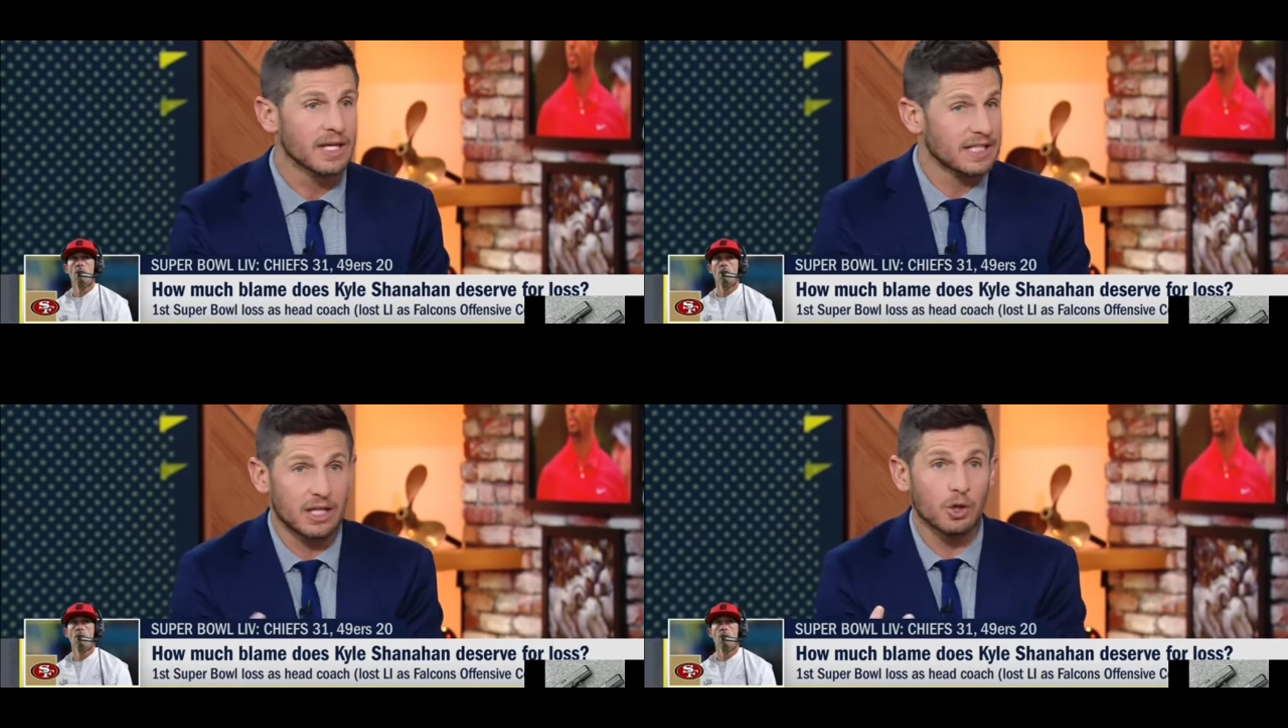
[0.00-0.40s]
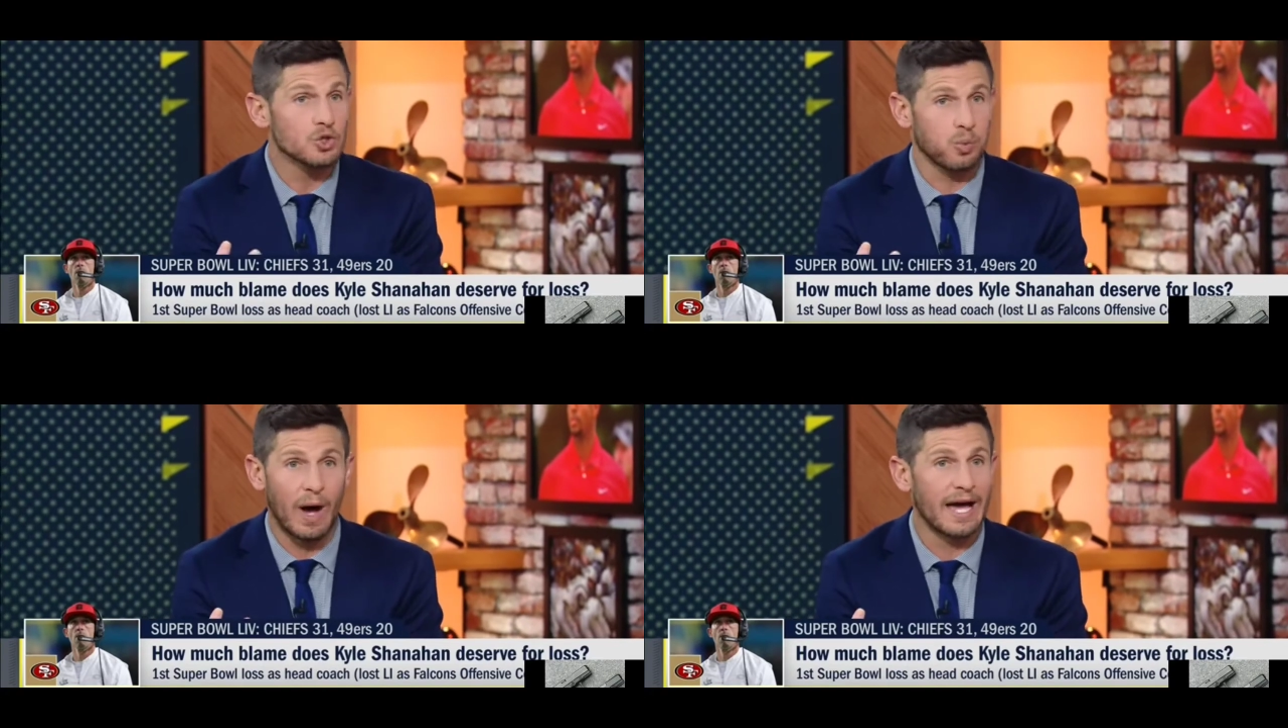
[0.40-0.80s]

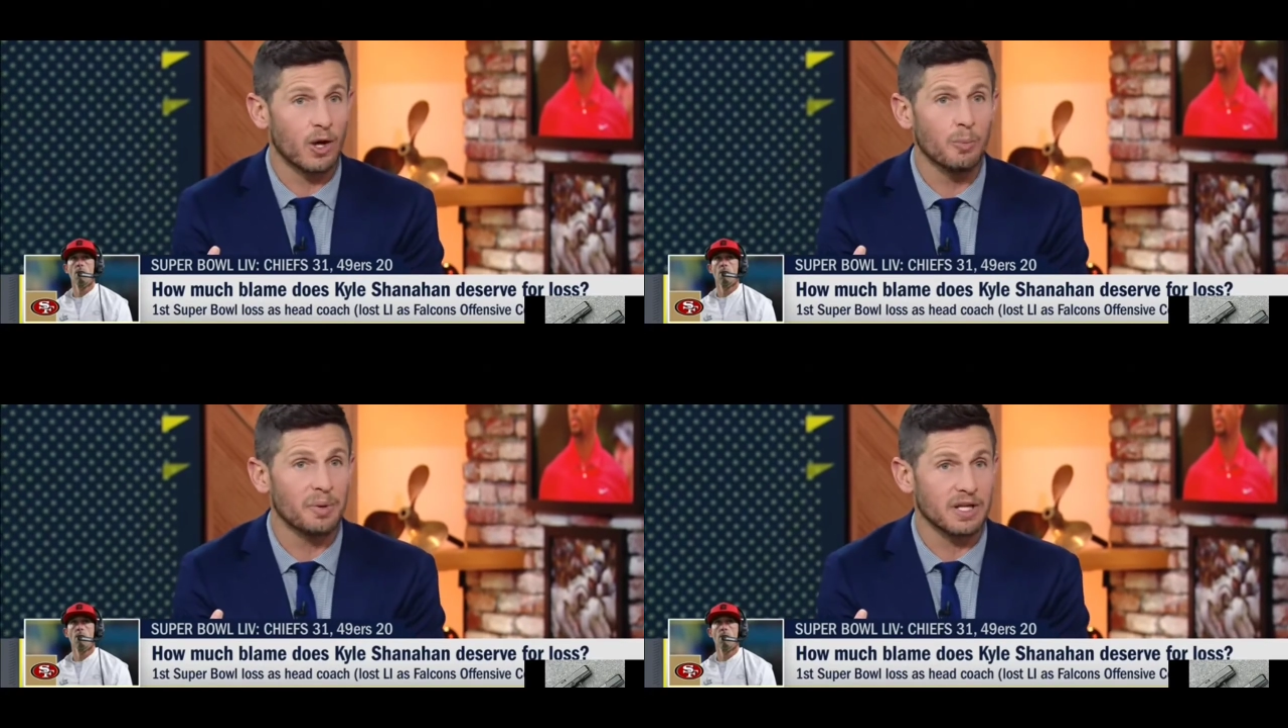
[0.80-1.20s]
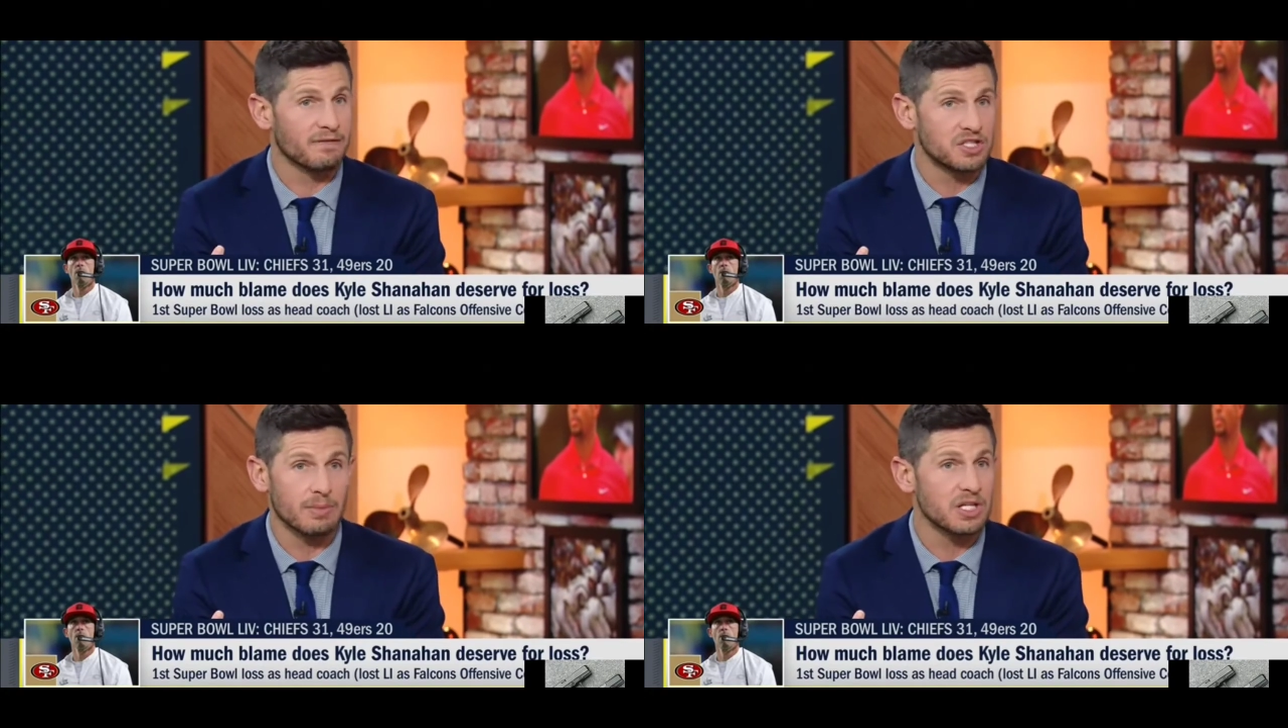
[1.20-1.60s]
Kittle's wide open.
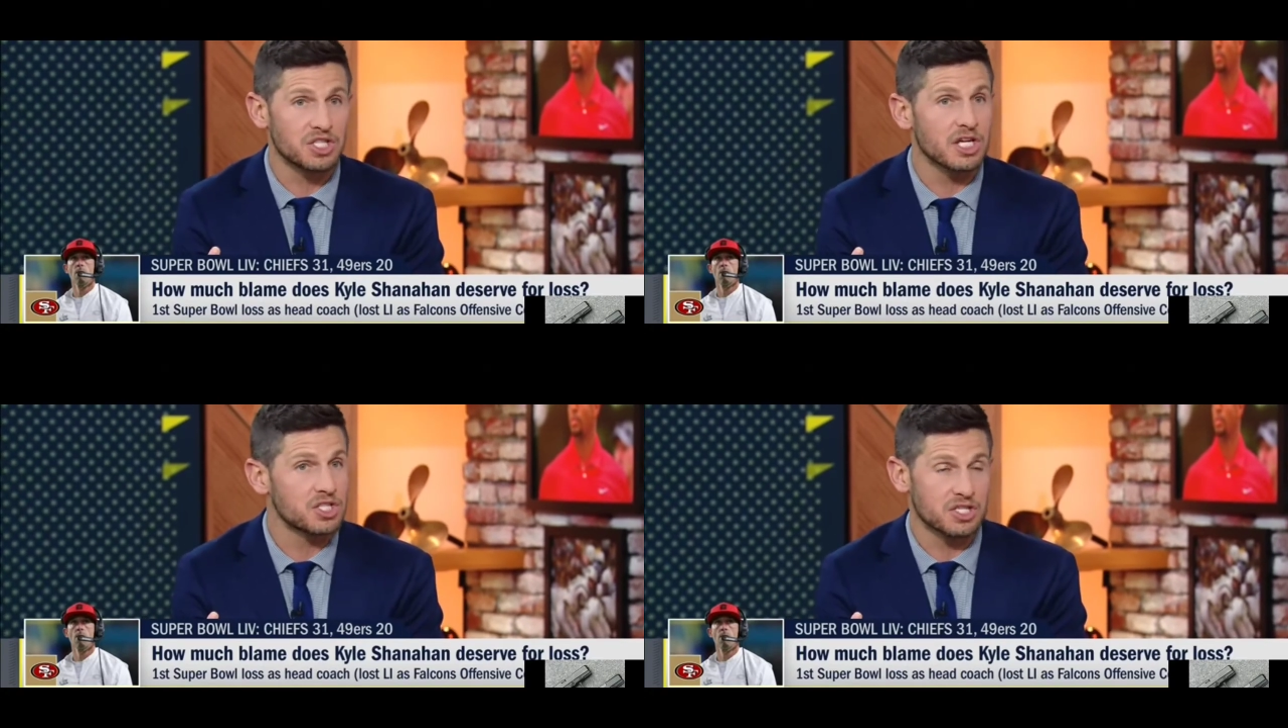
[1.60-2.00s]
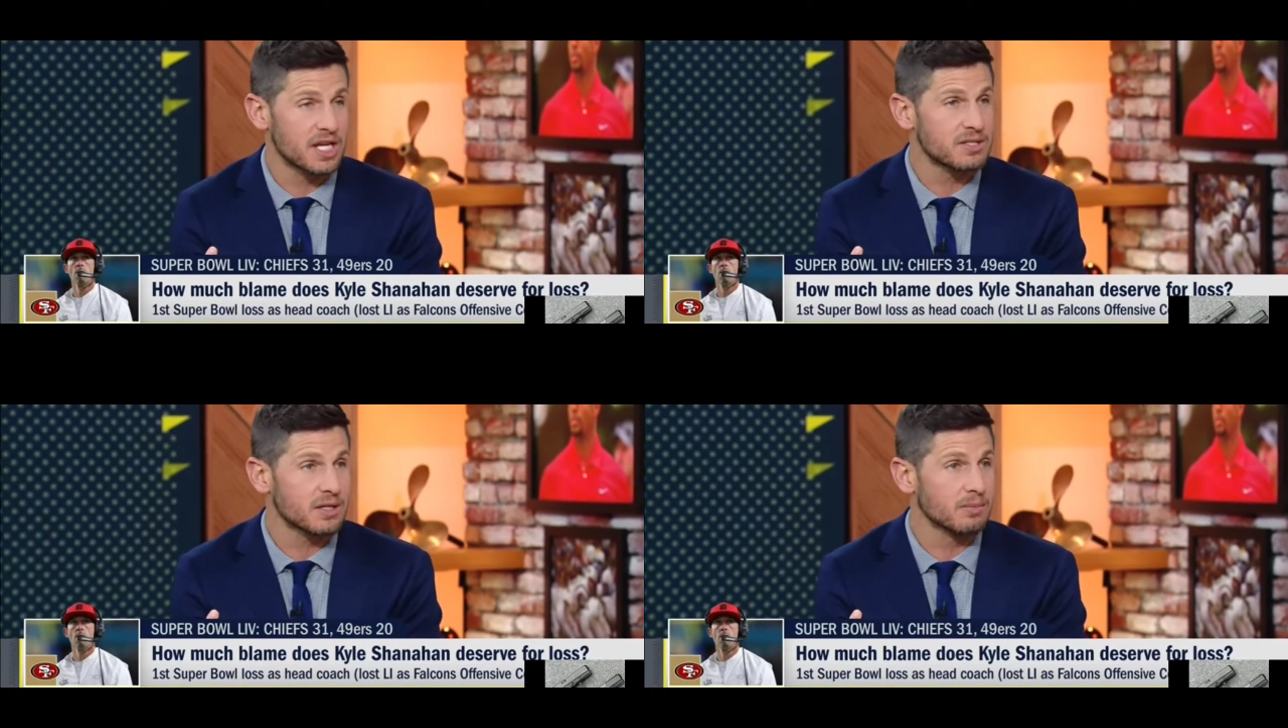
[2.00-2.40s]
If Jimmy G just
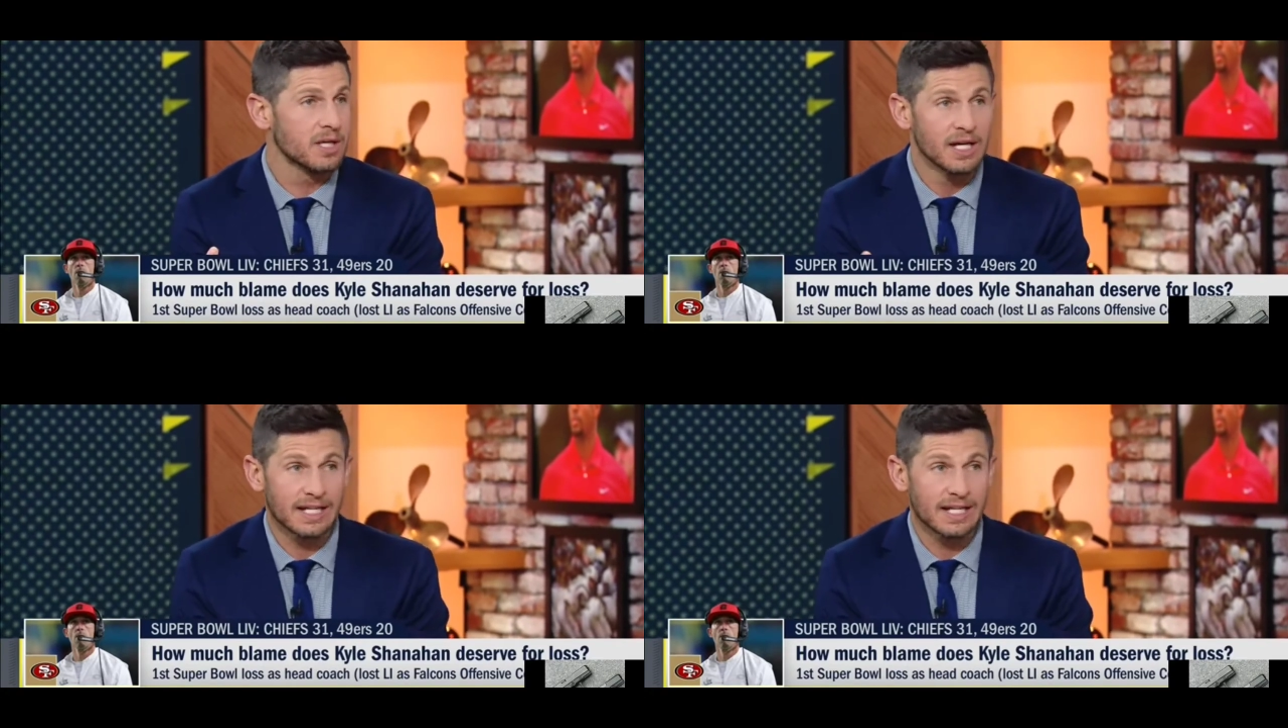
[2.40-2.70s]
hits him,